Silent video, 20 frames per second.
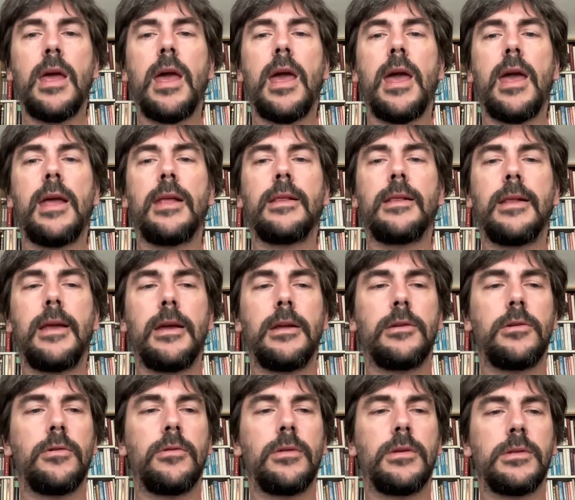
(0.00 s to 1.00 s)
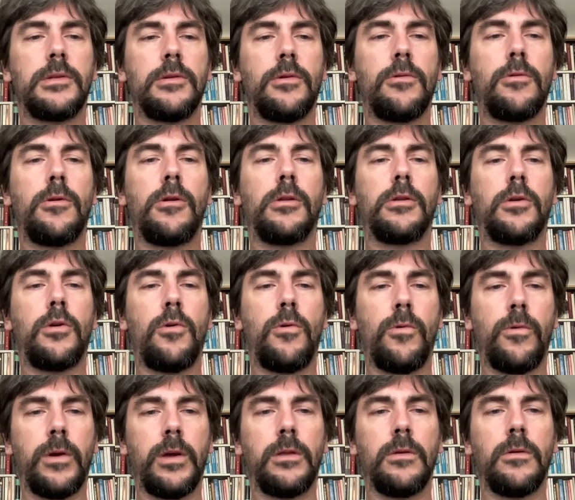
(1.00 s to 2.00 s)
and later the so-called
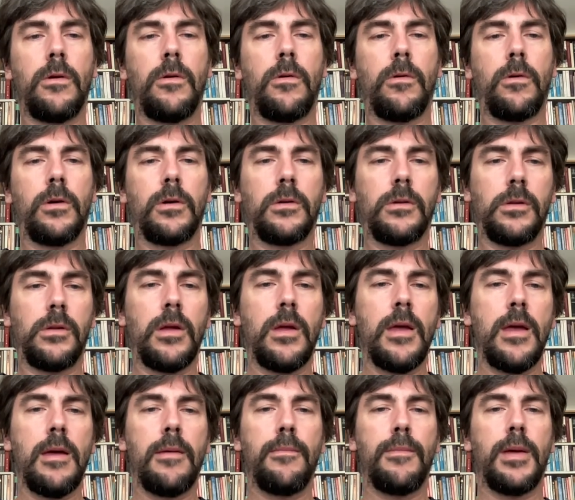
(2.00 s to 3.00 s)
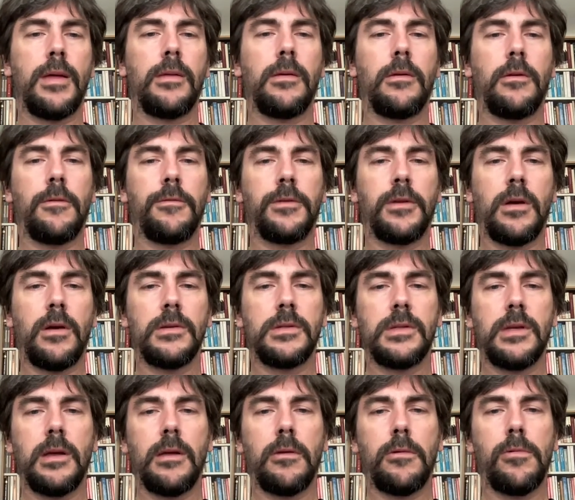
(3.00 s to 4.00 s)
coin oracle method of
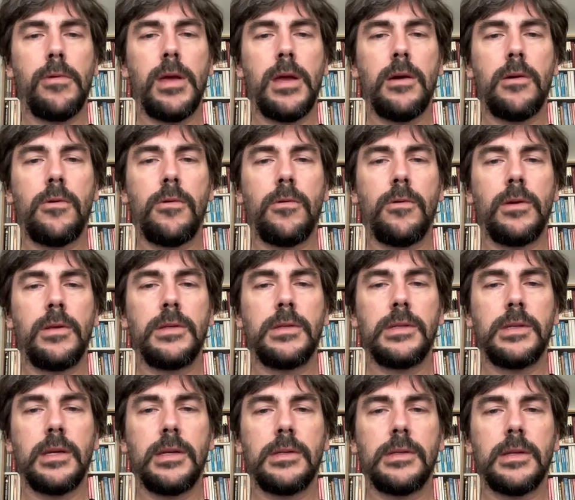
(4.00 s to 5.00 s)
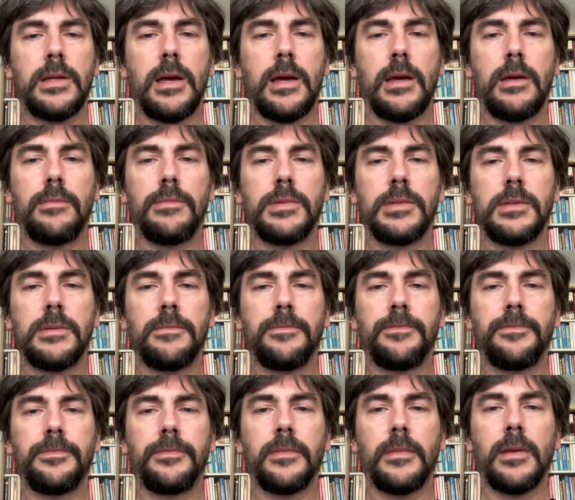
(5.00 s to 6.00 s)
tossing 3 coins 6 times.
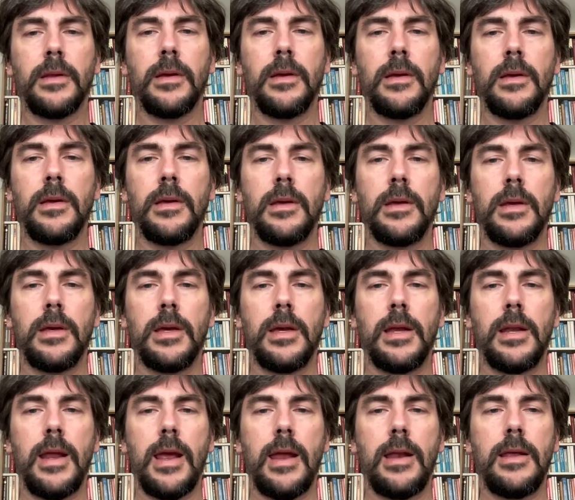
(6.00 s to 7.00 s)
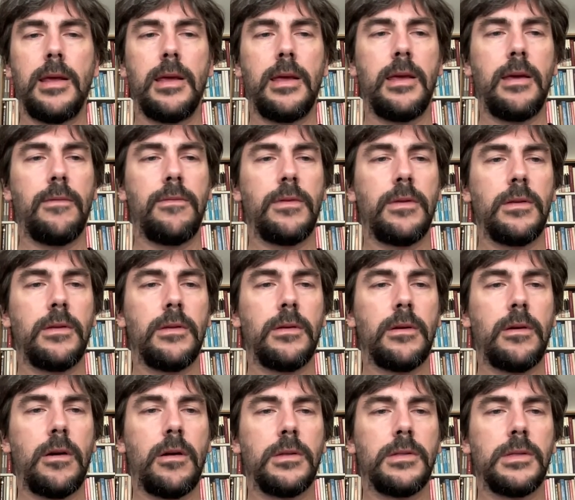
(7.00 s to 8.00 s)
In any given
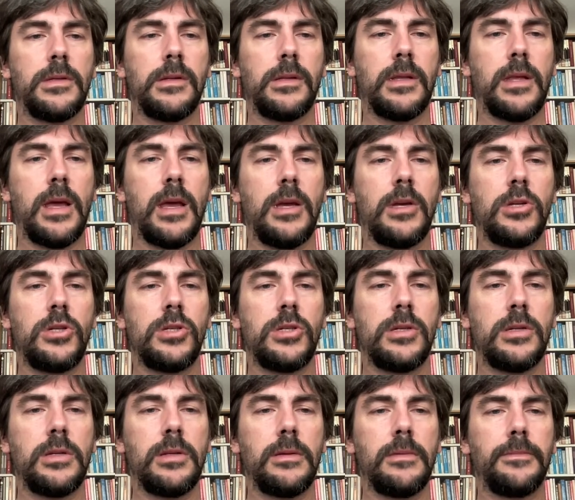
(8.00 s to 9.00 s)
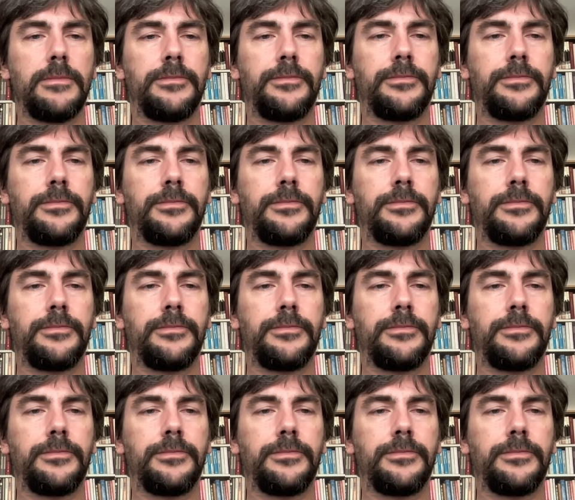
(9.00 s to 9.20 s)
consultation,